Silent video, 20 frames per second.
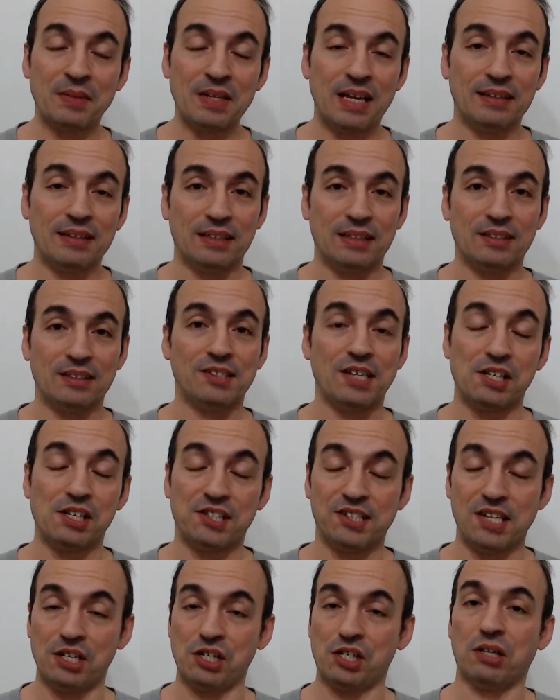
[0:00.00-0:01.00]
That is
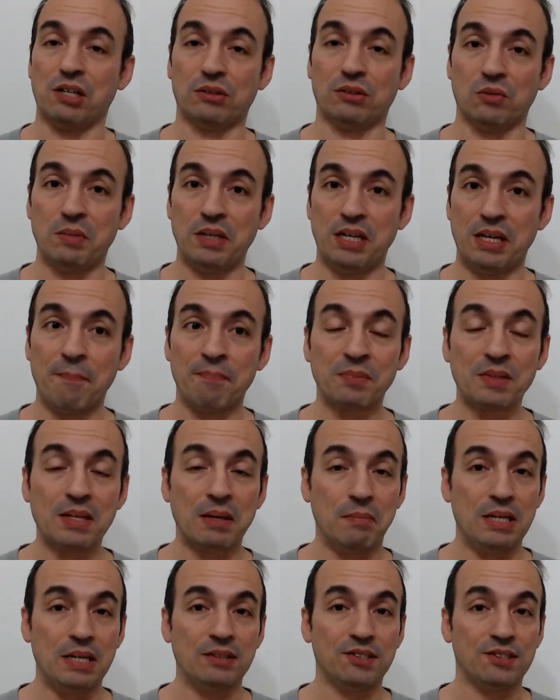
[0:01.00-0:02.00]
essential to me,
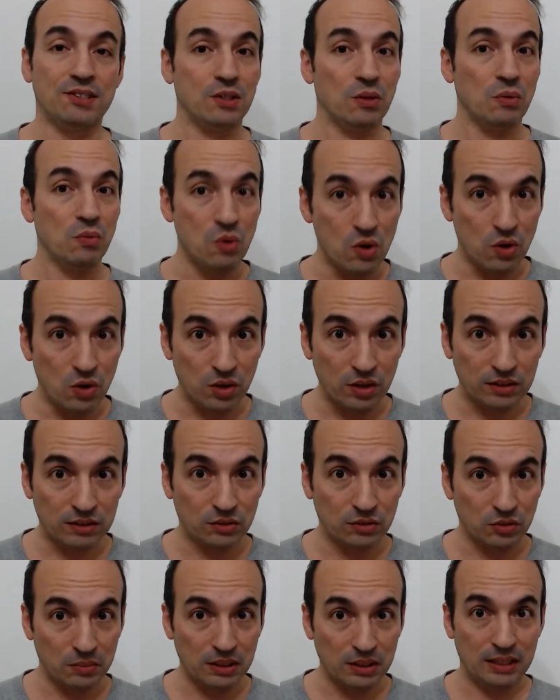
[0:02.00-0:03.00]
means the world to
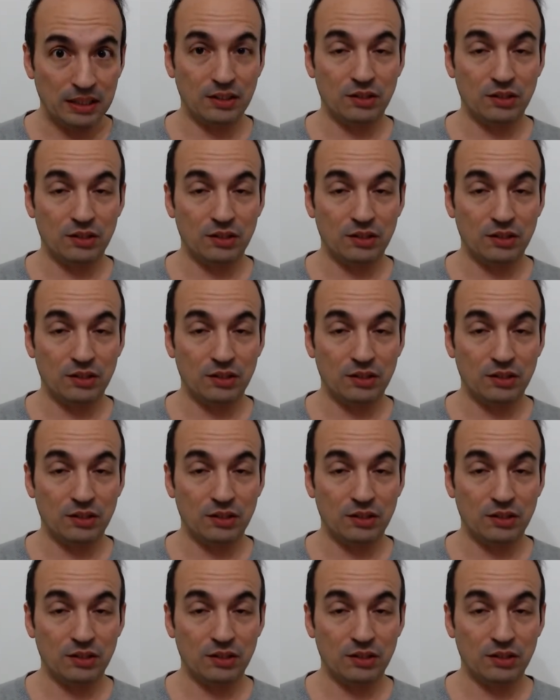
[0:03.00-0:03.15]
me, your